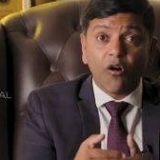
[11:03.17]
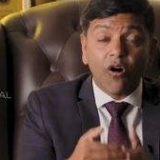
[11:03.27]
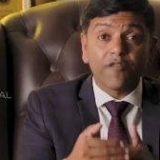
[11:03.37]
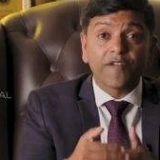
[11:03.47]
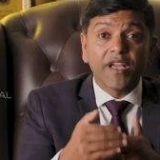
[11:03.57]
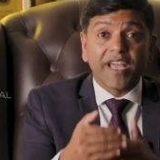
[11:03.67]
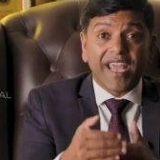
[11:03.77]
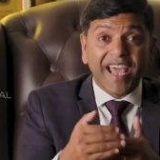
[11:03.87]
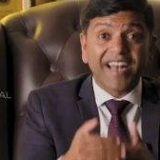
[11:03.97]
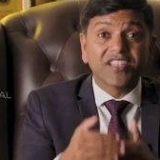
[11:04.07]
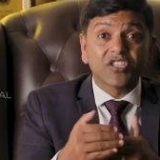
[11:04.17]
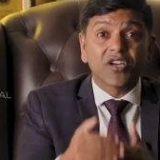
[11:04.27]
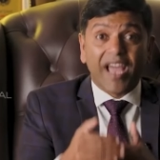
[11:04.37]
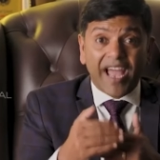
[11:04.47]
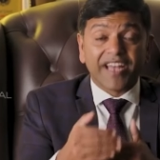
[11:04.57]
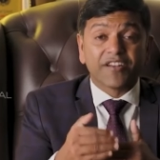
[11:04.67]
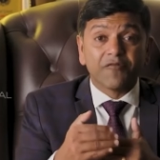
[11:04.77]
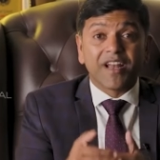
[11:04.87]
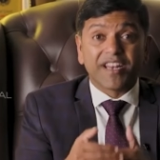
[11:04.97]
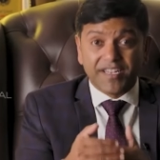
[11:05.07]
of health and
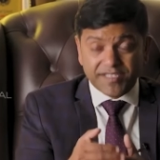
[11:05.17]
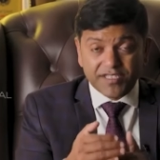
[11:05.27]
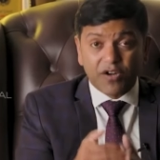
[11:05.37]
wellness